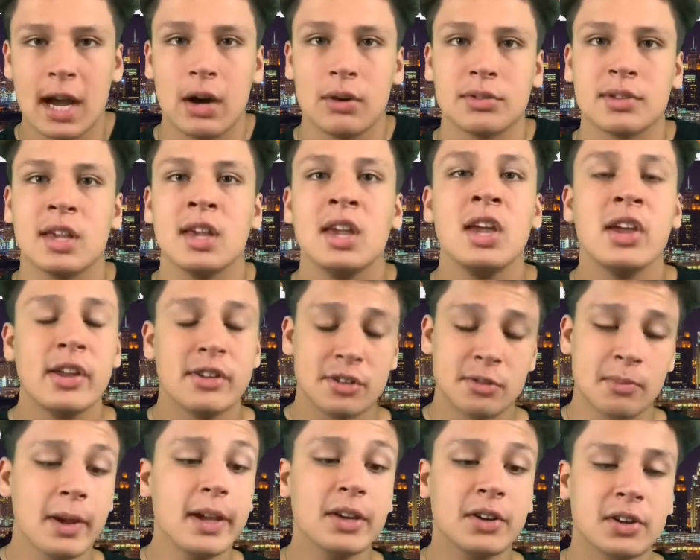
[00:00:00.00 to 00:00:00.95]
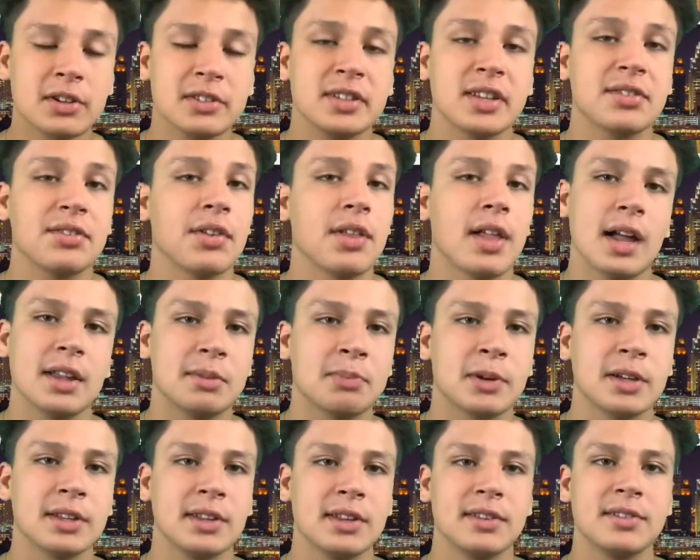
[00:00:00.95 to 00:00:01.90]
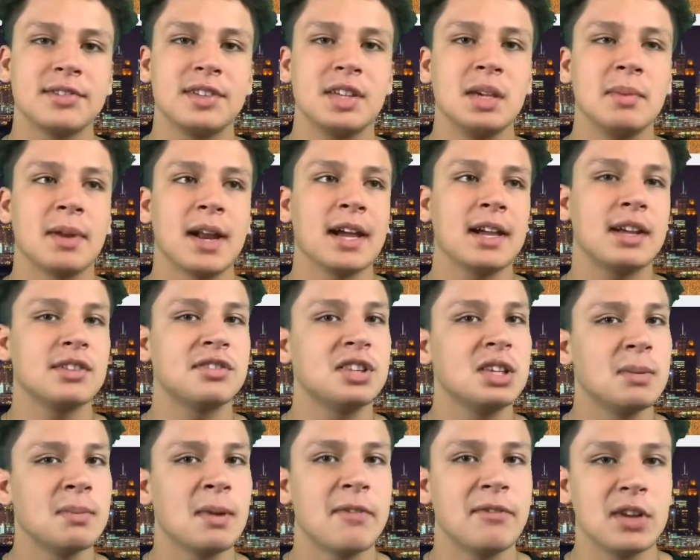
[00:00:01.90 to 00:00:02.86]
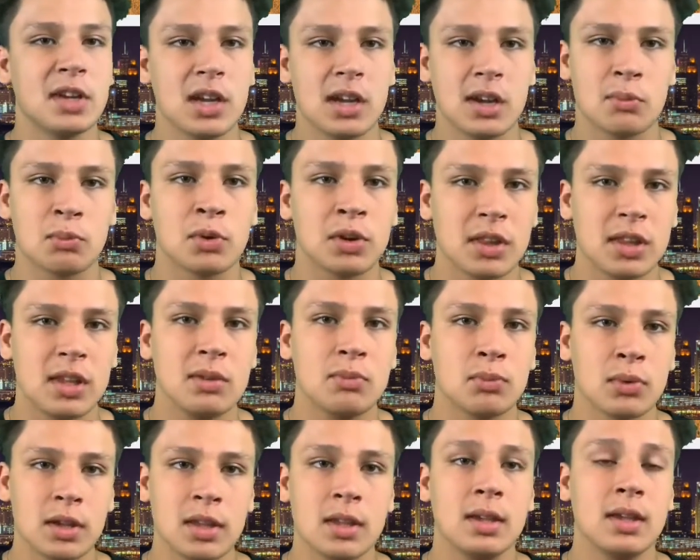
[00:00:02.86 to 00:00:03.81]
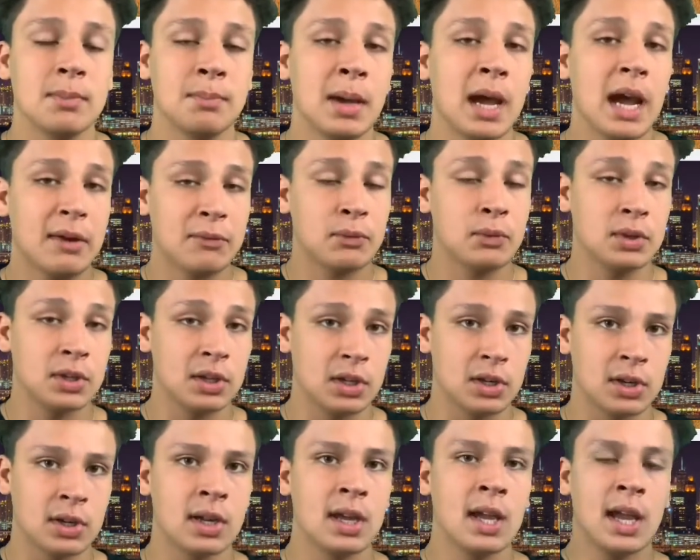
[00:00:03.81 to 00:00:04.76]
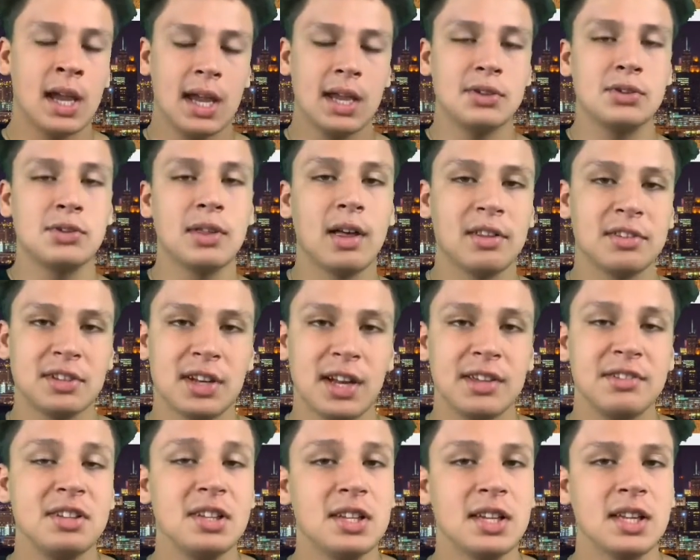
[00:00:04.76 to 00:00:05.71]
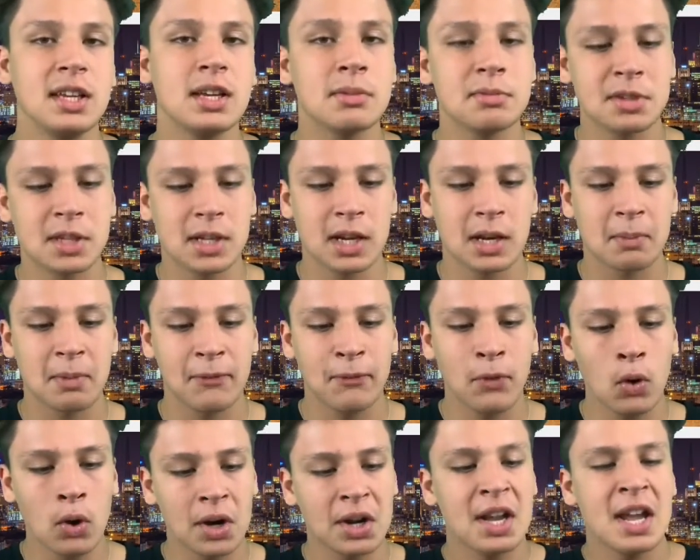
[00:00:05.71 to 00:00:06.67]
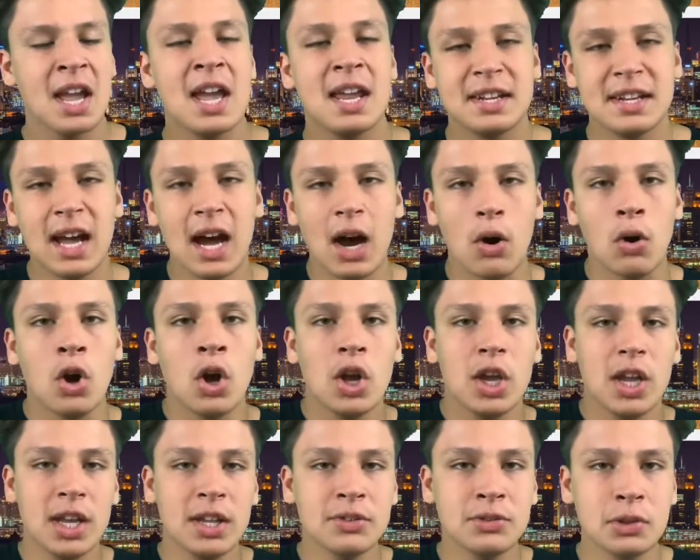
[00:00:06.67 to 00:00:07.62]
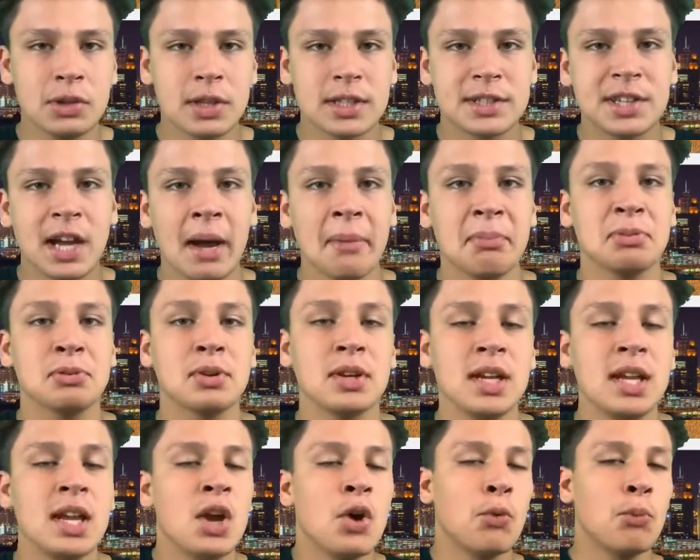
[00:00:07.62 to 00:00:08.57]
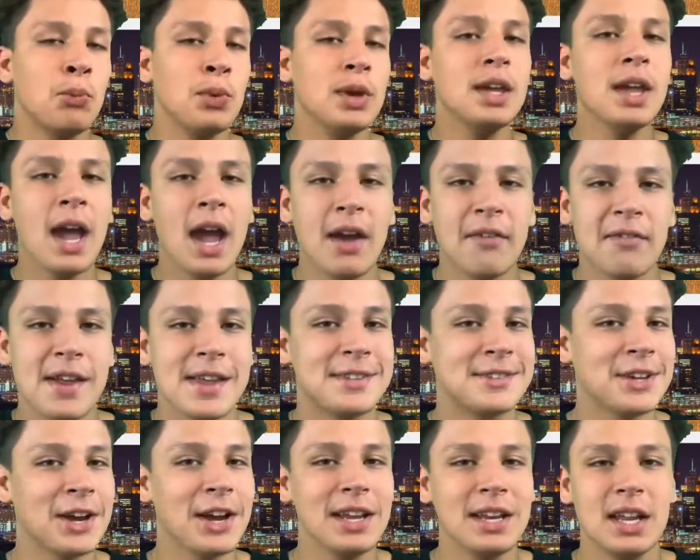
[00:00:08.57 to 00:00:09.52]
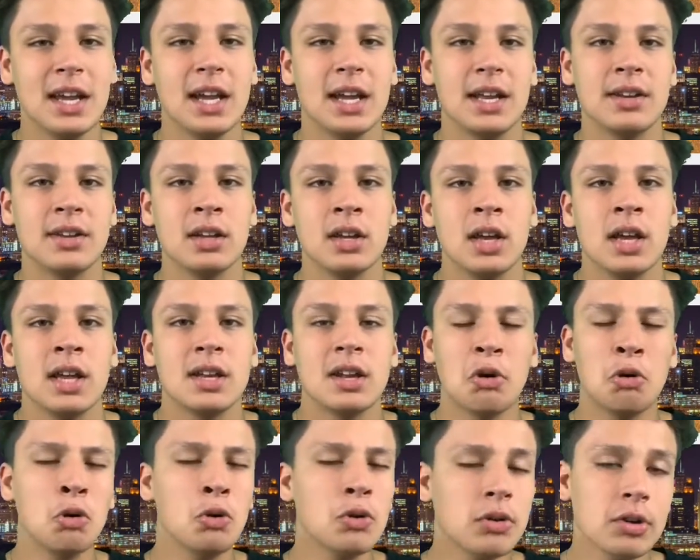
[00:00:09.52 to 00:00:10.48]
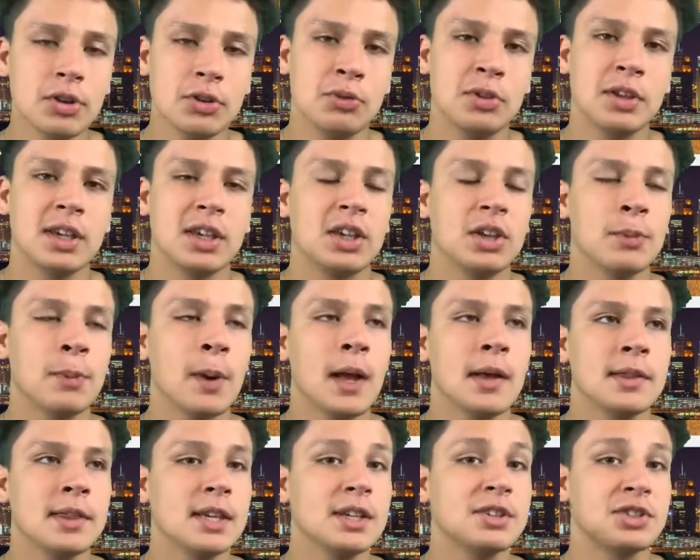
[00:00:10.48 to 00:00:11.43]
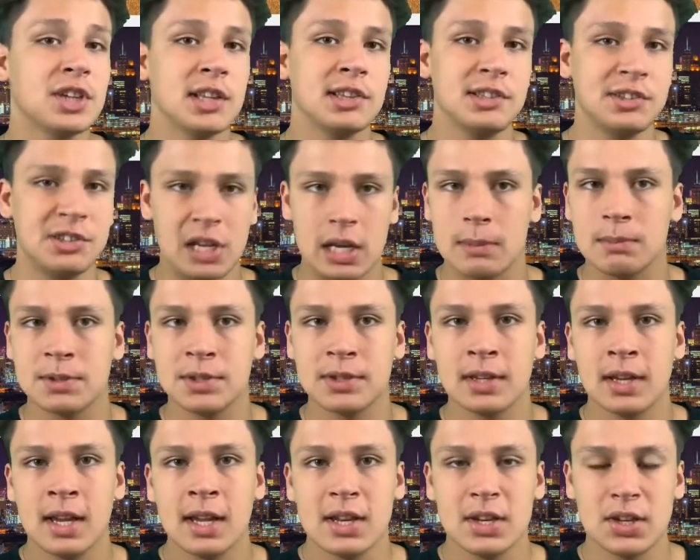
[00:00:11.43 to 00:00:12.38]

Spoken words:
out. Jermaine Kearse has a lot to bring to this team, and I could see him having a really, really impactful year in 2019, and he comes in at number 4. Now, into the top 3, we have a tight end. Now, who are you thinking? You're probably thinking Jesse James.